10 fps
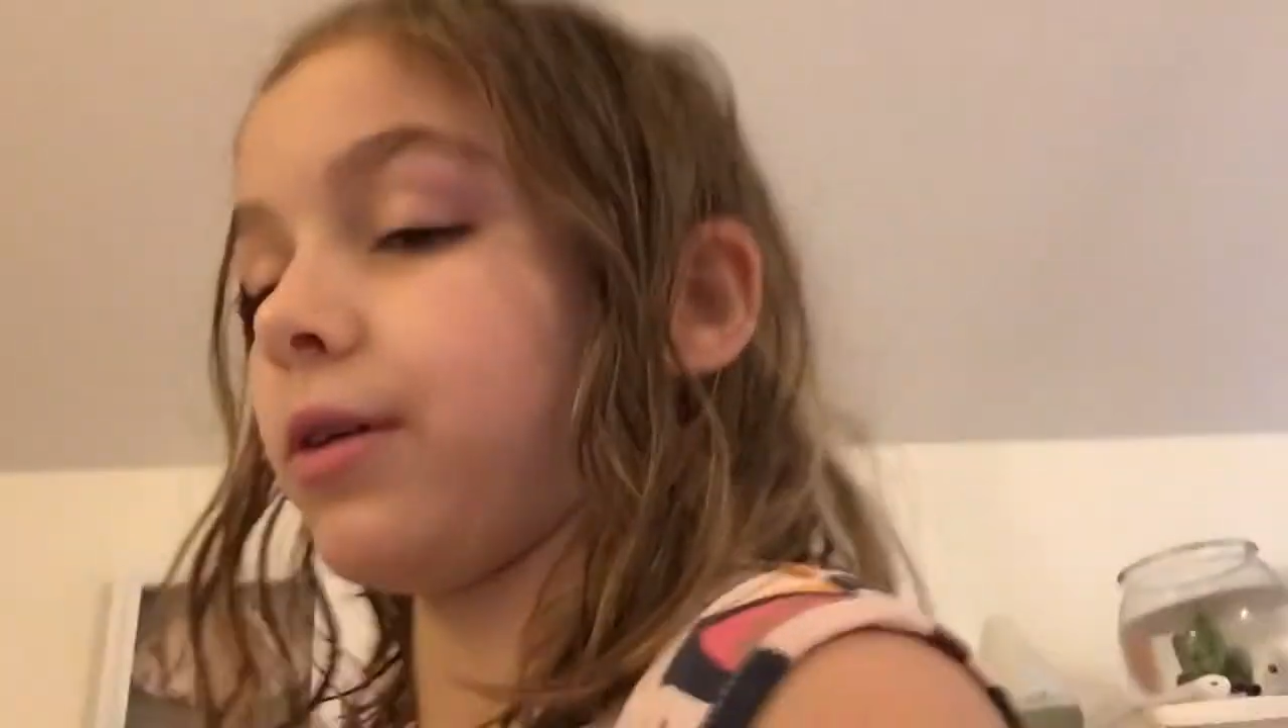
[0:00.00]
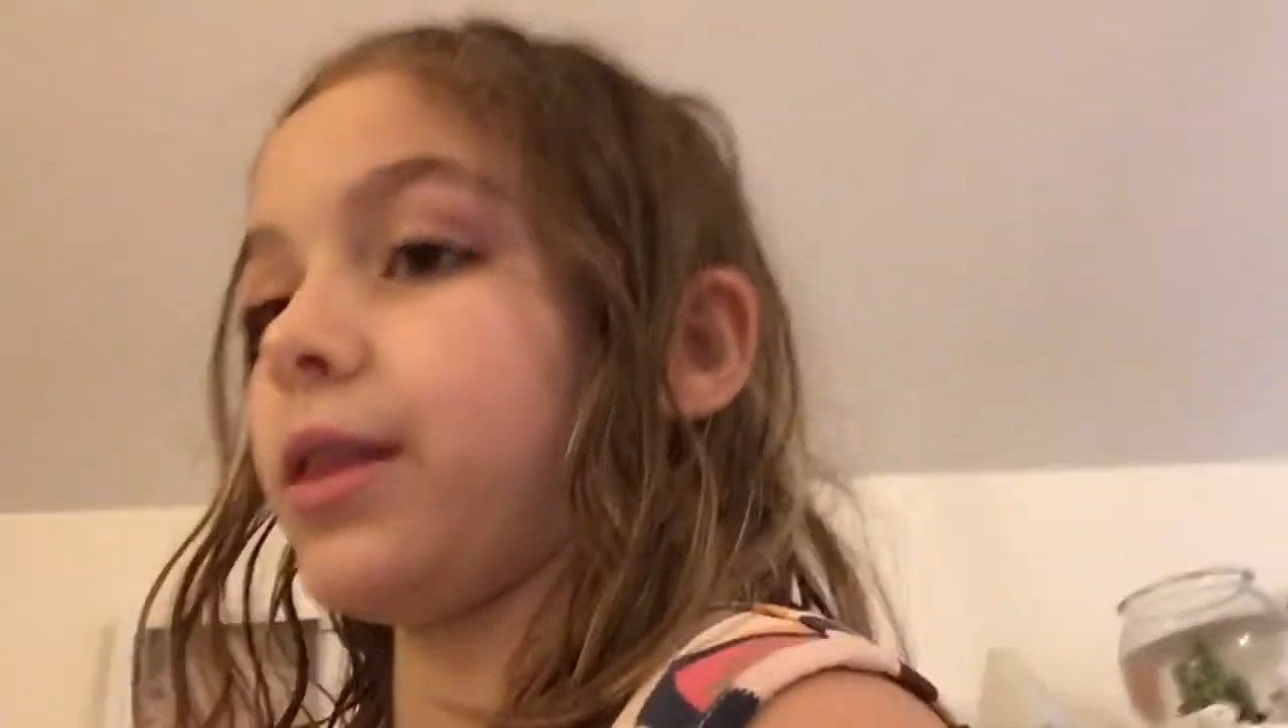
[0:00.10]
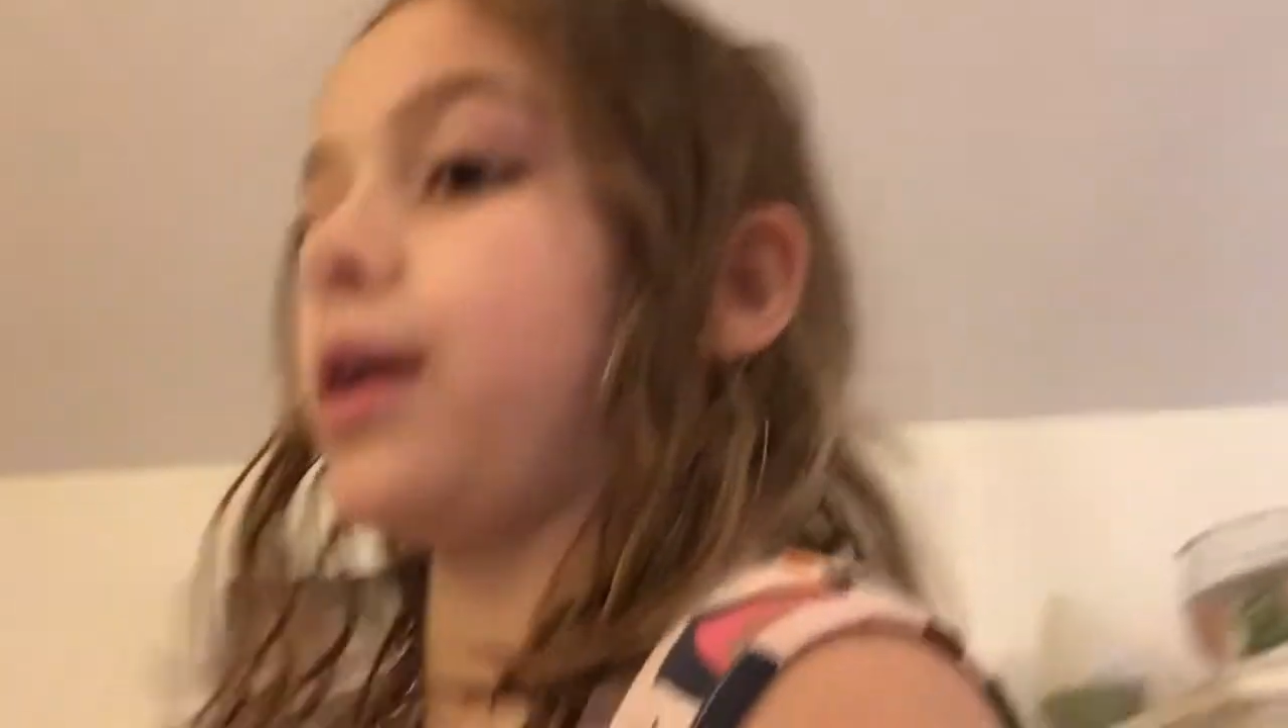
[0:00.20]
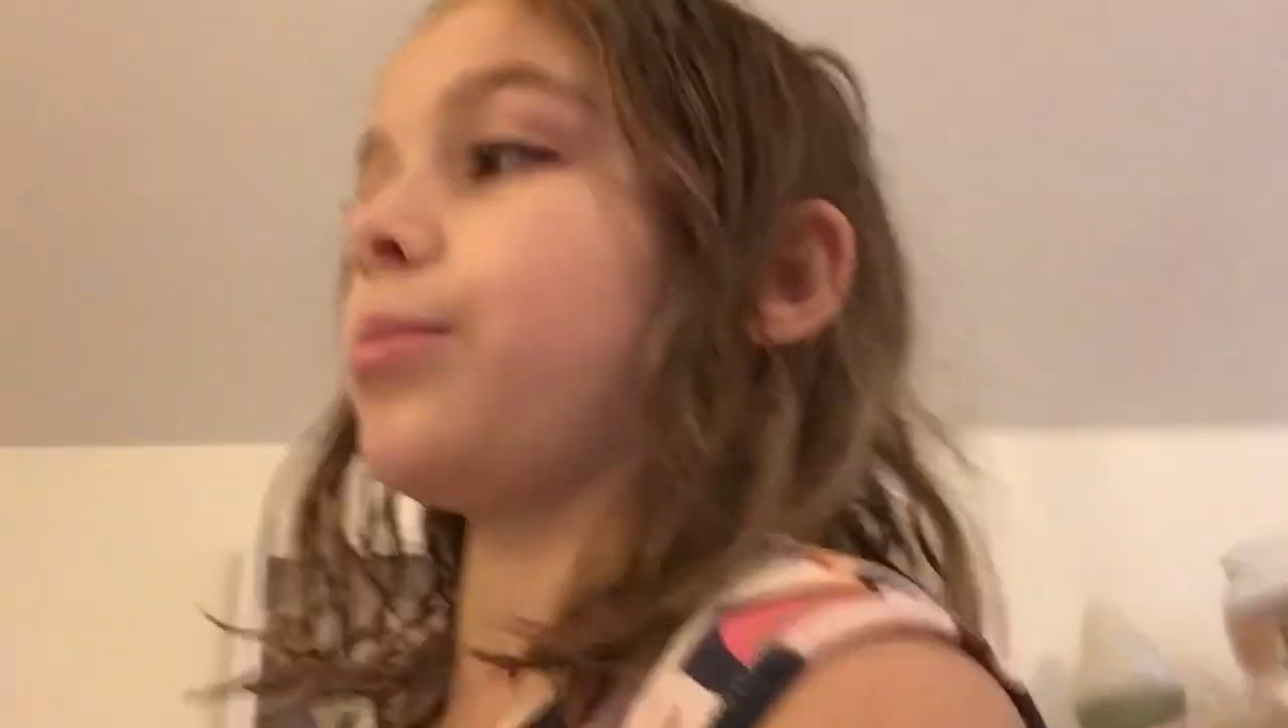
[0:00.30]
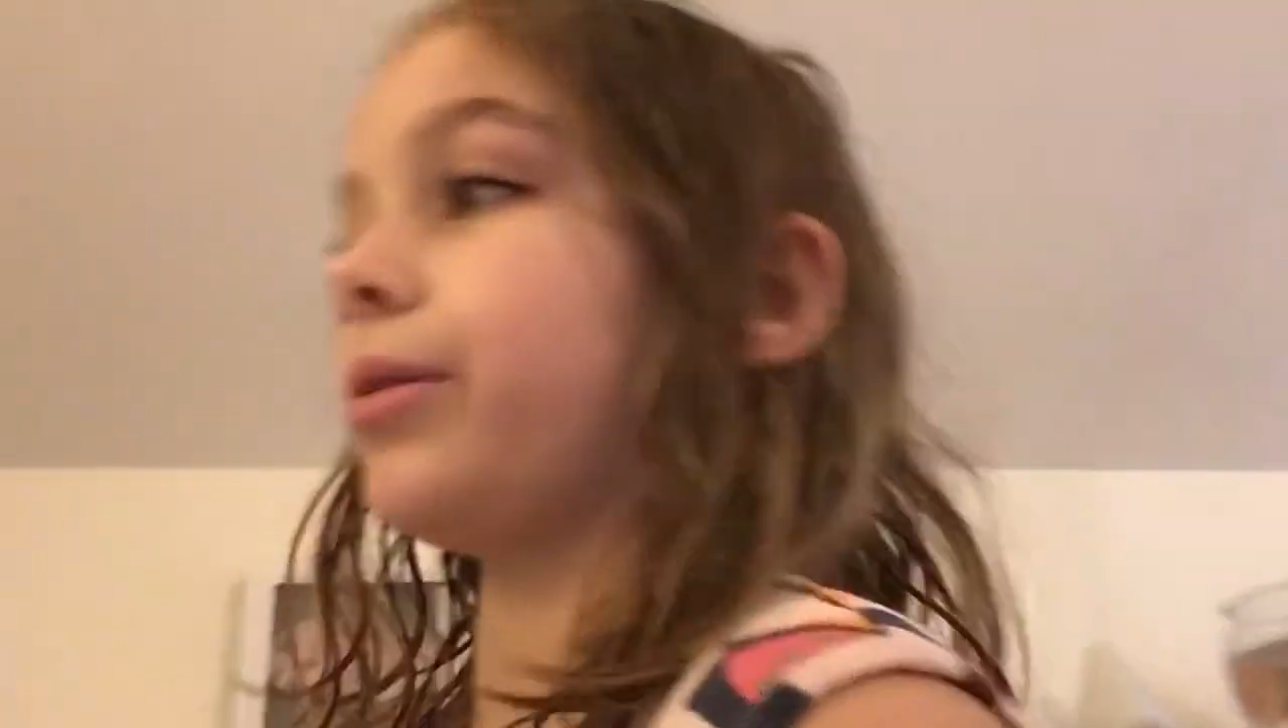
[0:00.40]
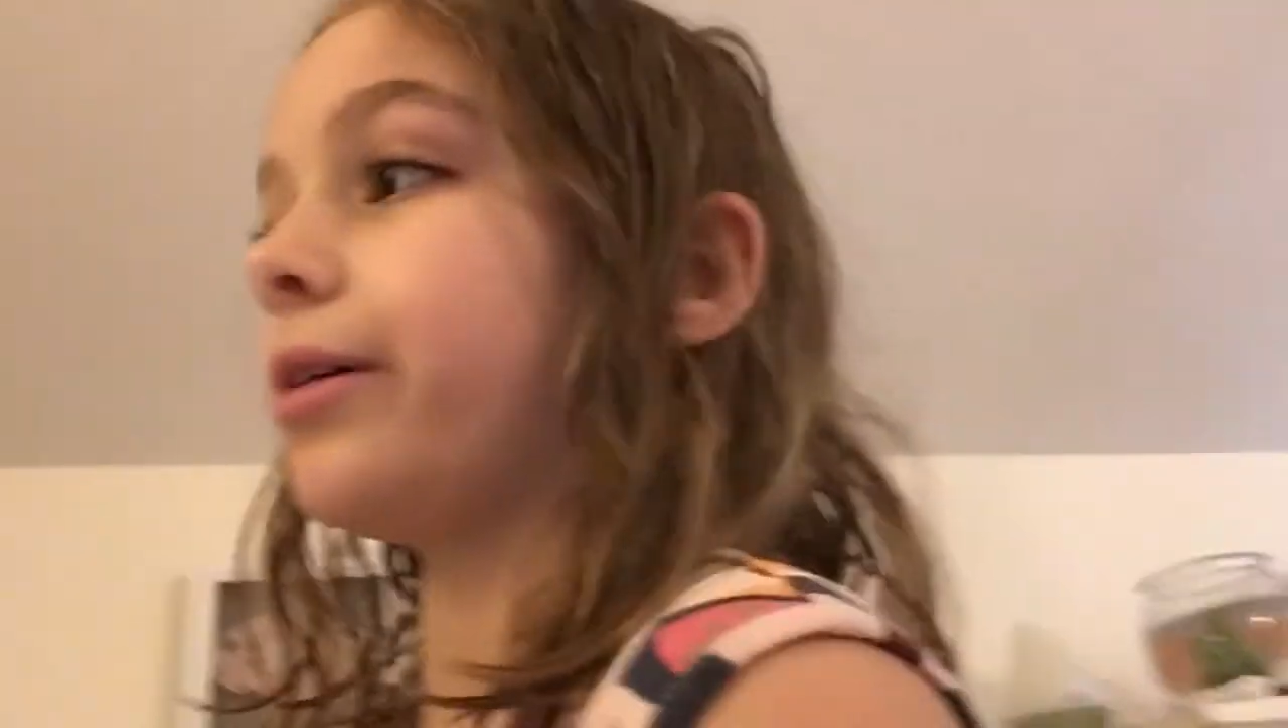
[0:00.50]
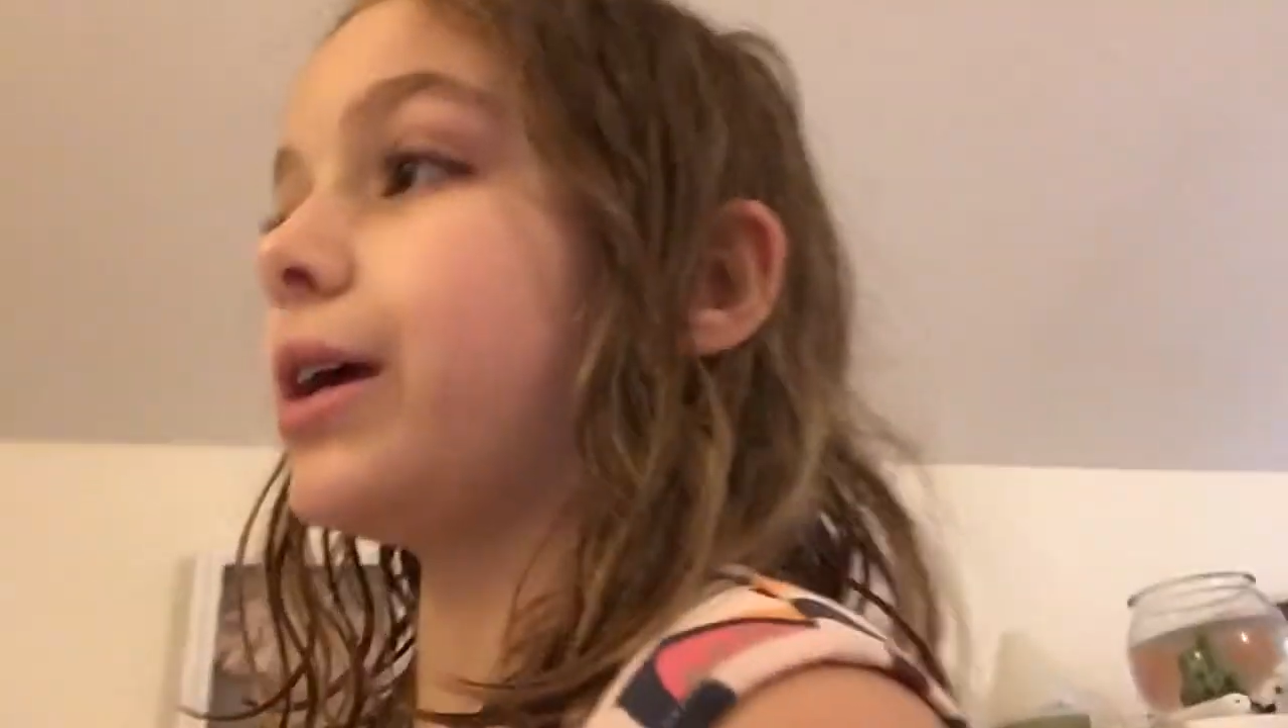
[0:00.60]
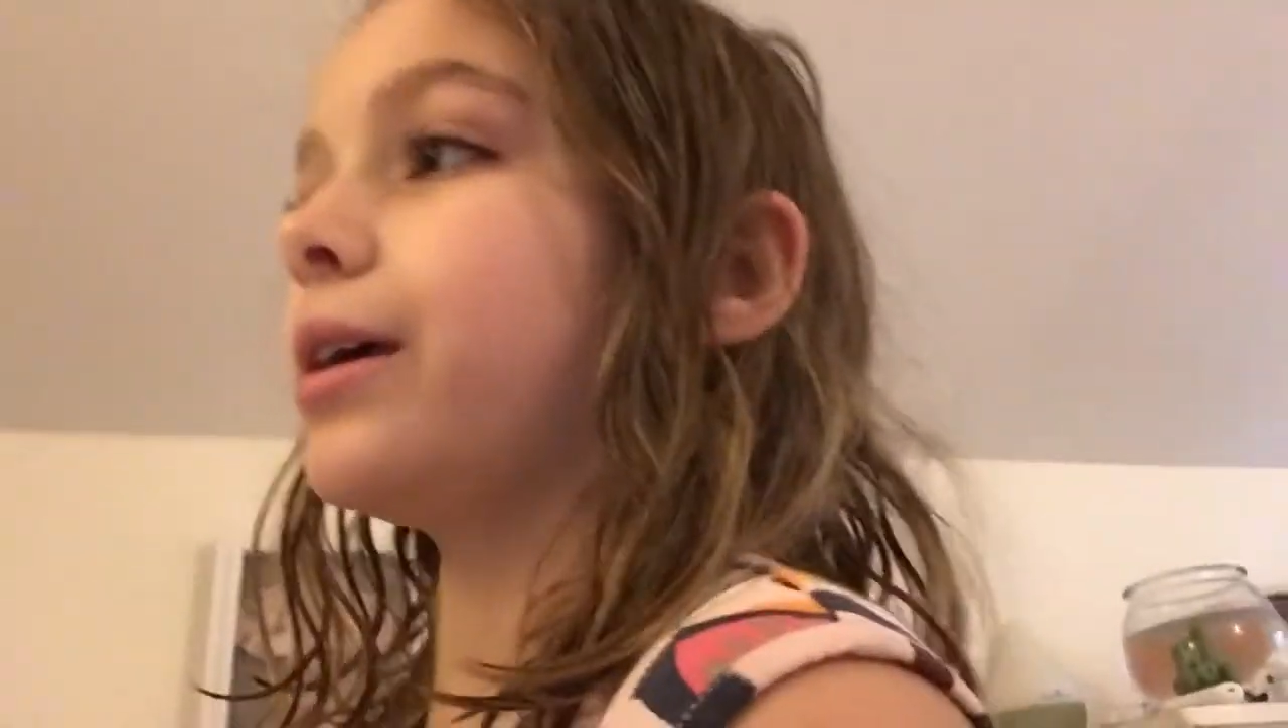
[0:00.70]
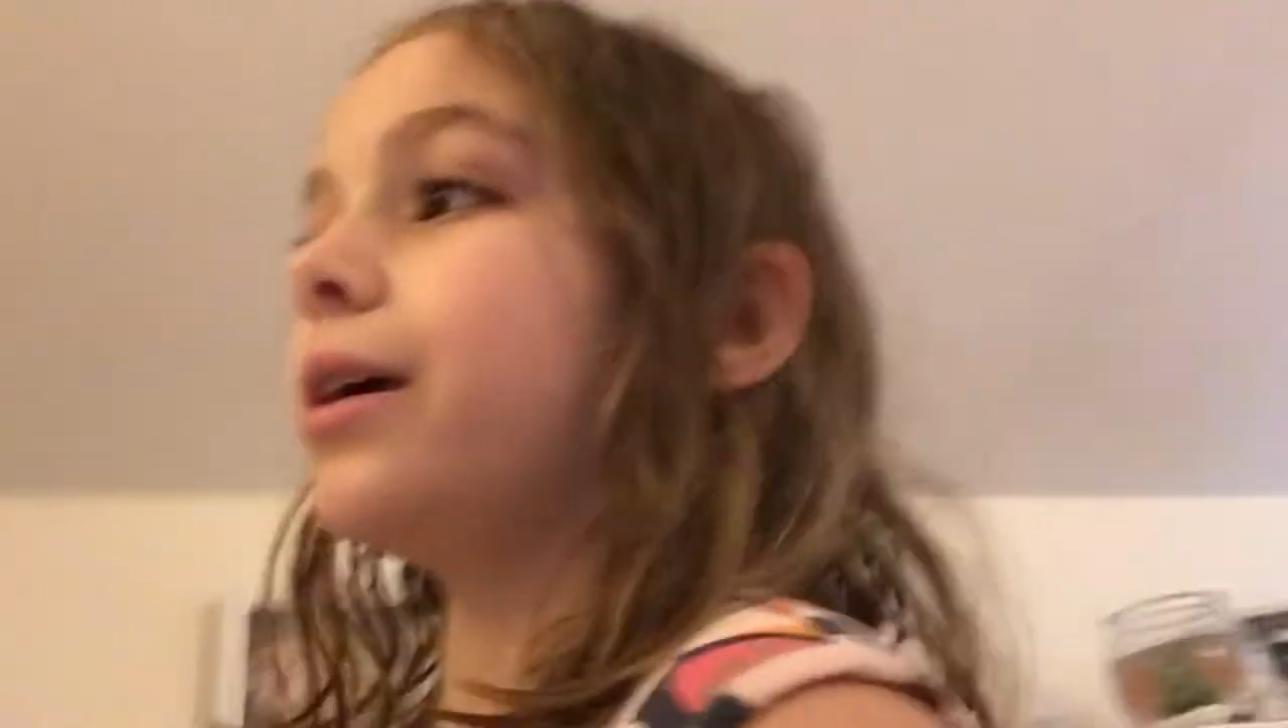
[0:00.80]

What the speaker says: and then upload it,